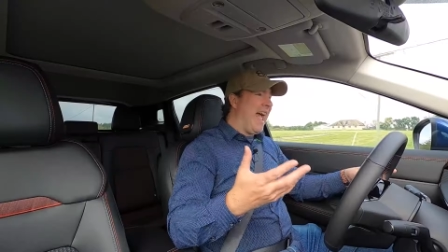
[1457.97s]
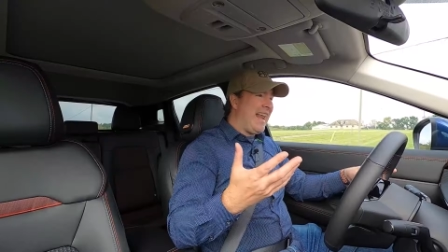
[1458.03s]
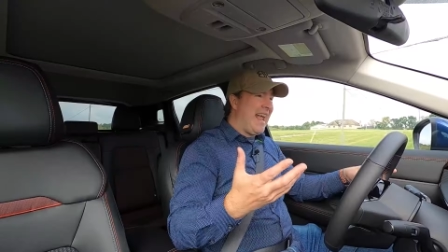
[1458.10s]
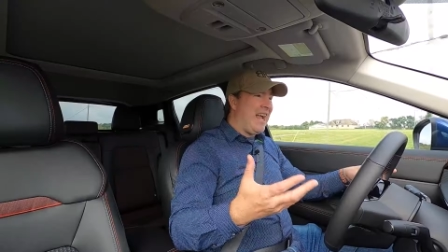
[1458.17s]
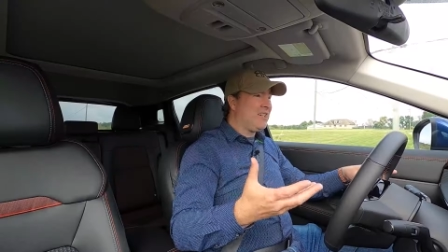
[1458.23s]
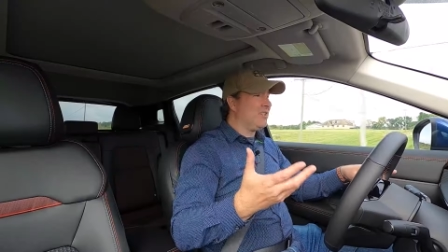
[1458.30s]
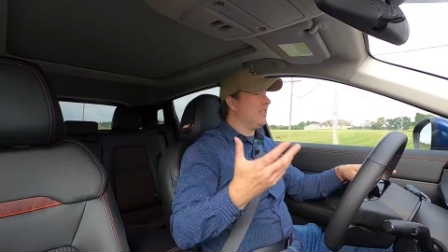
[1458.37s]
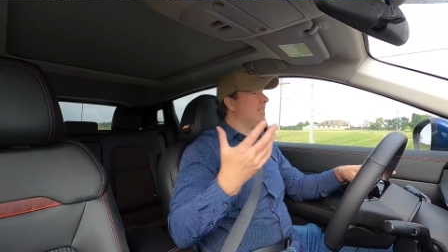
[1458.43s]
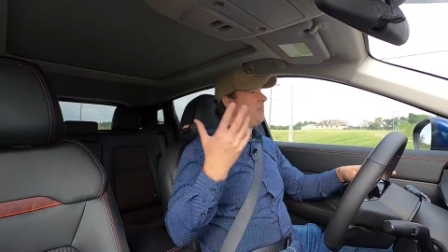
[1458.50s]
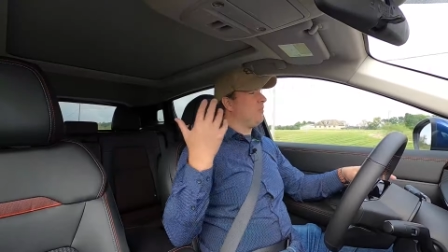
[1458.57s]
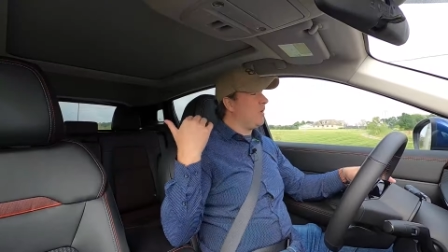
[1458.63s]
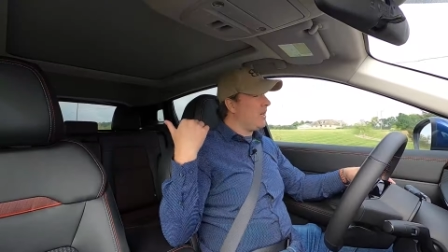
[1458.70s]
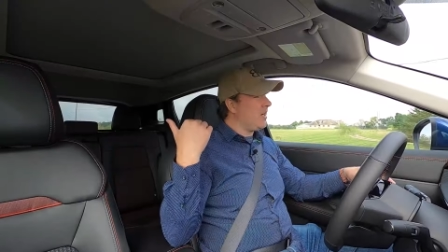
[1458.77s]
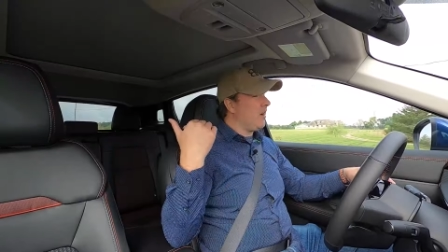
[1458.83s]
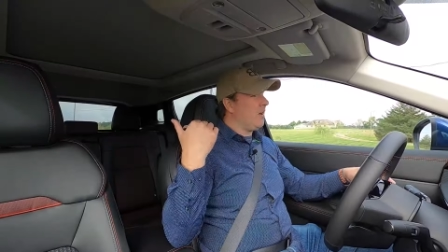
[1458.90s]
and actually
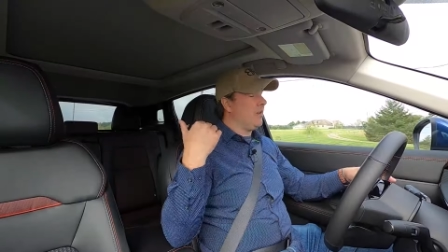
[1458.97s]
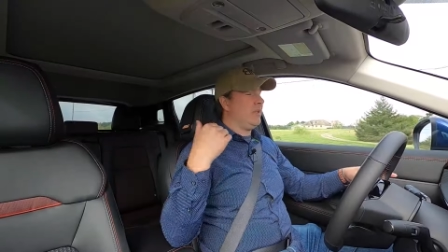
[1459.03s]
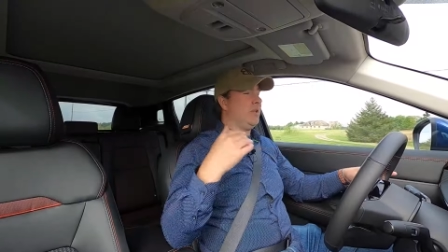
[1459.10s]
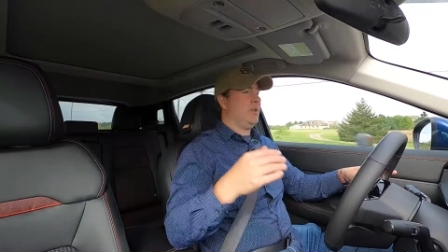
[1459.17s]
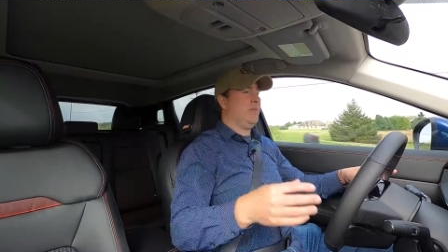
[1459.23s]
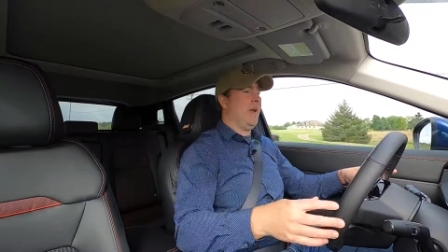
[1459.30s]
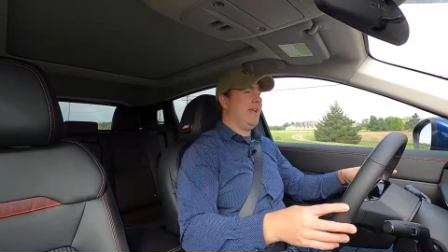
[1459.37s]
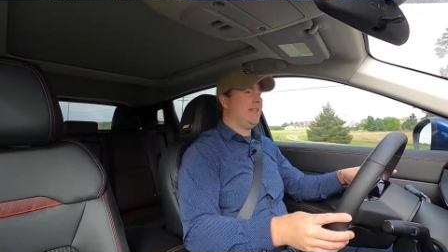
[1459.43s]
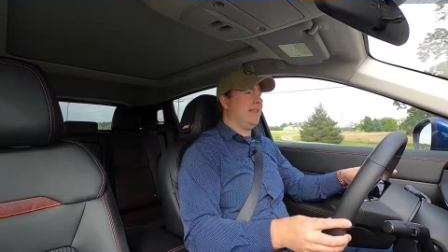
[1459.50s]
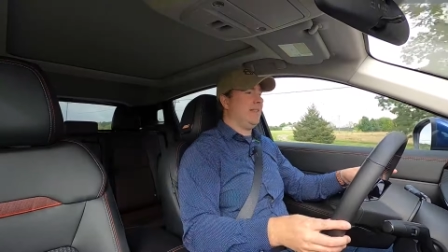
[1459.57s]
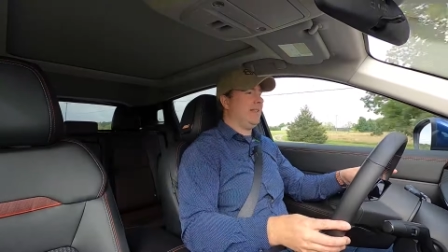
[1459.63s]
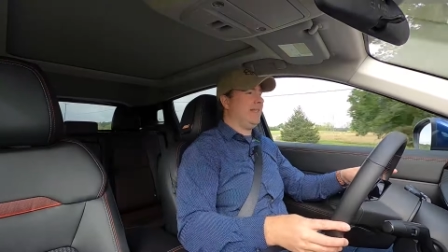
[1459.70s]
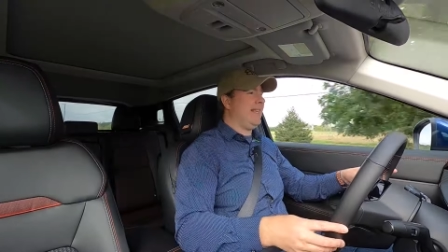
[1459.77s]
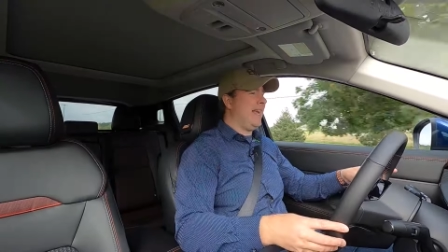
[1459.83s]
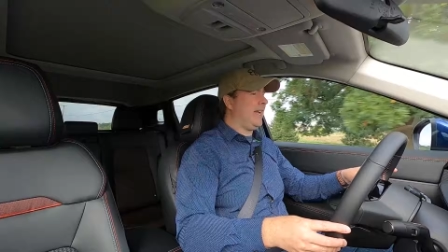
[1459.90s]
pretty darn good space in
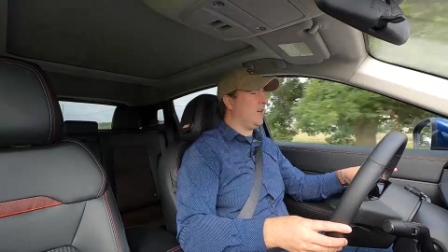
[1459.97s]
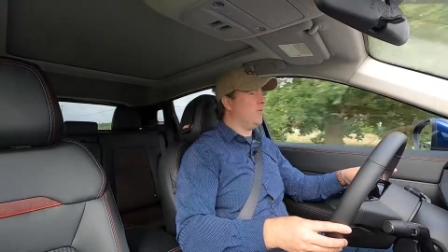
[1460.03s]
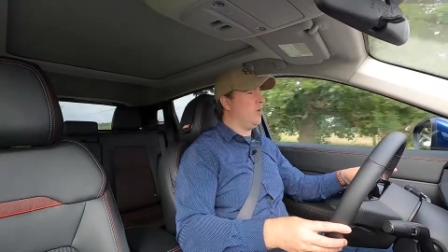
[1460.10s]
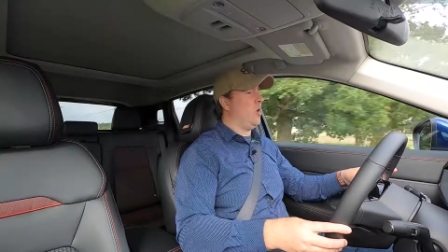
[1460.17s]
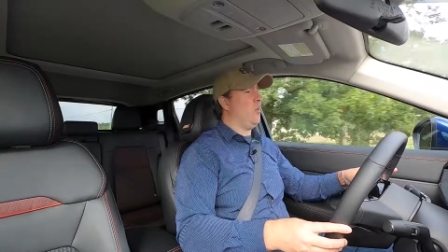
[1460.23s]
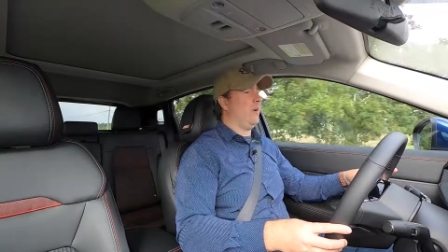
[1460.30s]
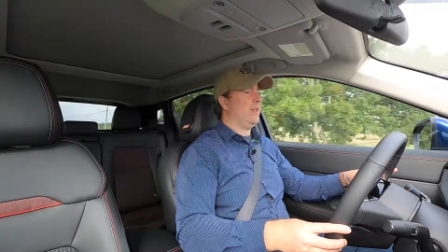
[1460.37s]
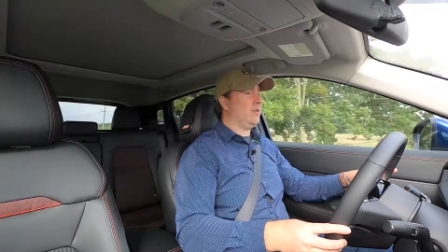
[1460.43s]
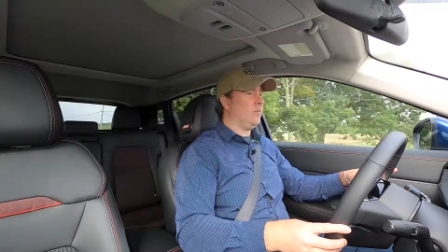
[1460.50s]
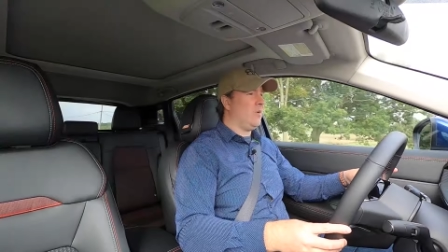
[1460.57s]
the second row as